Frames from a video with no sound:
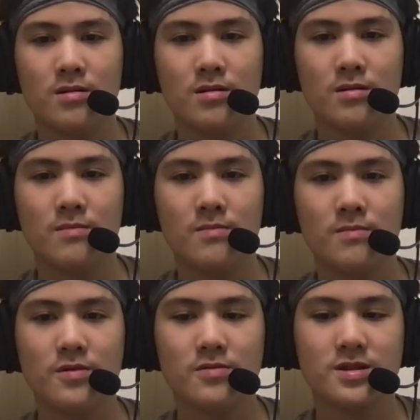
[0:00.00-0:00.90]
Bro,
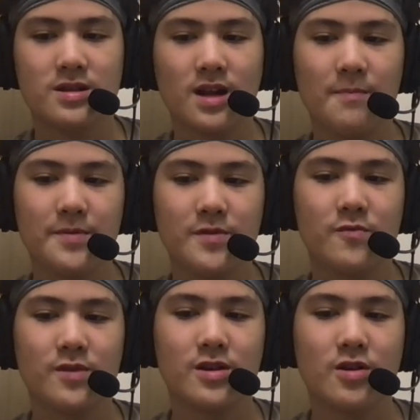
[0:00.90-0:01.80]
stop it
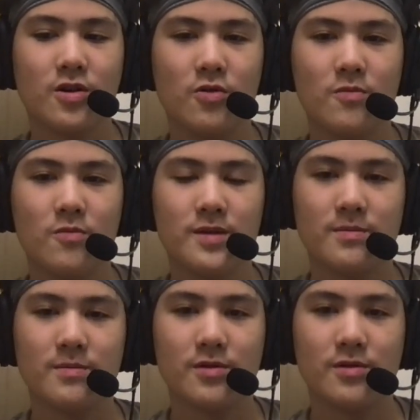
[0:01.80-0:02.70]
with Kobe,
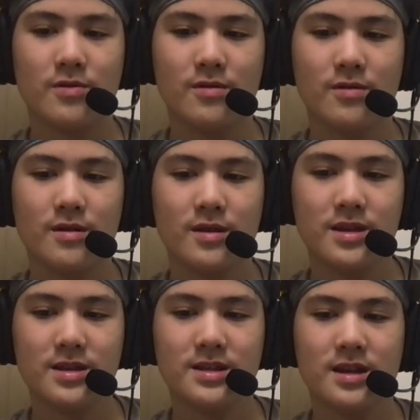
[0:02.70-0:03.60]
bro.
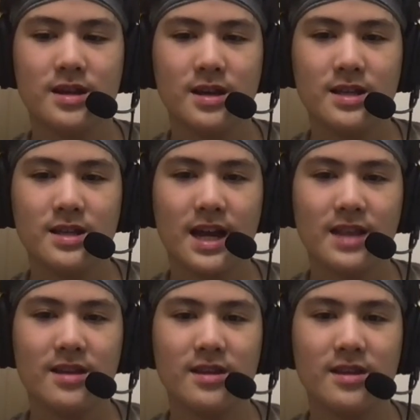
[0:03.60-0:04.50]
He's had
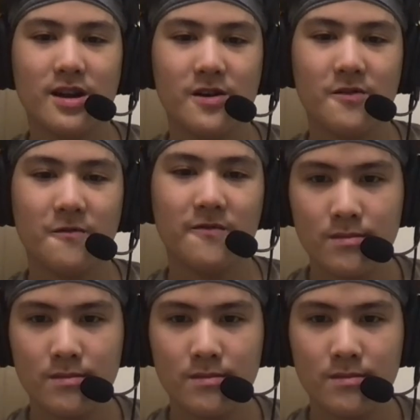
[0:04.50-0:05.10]
enough.